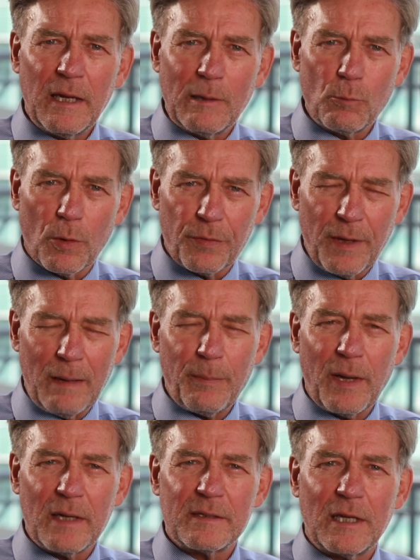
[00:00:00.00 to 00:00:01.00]
in what they
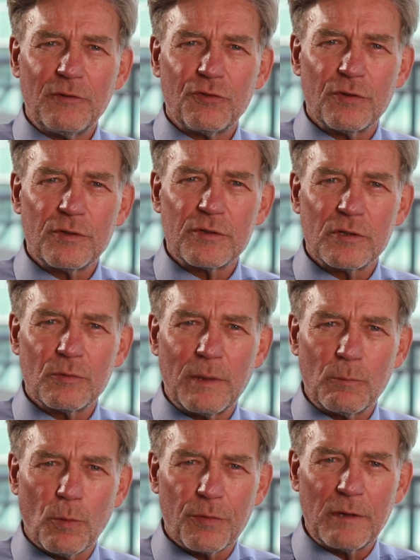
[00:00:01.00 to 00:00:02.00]
pay attention to,
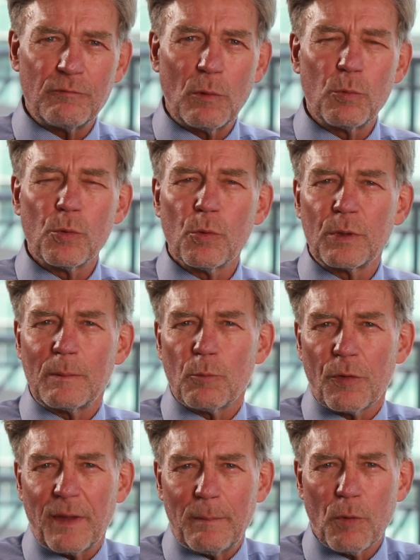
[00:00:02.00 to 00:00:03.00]
in what they reward, in
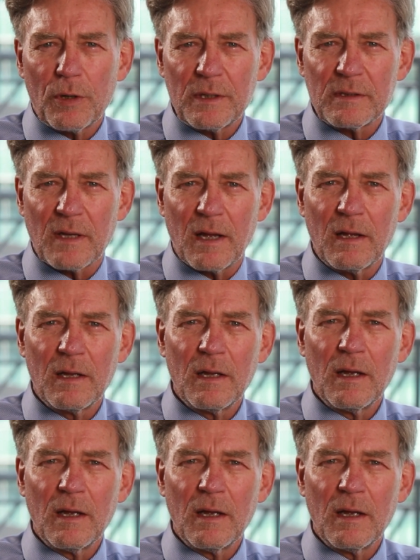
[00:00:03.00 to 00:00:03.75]
what they monitor,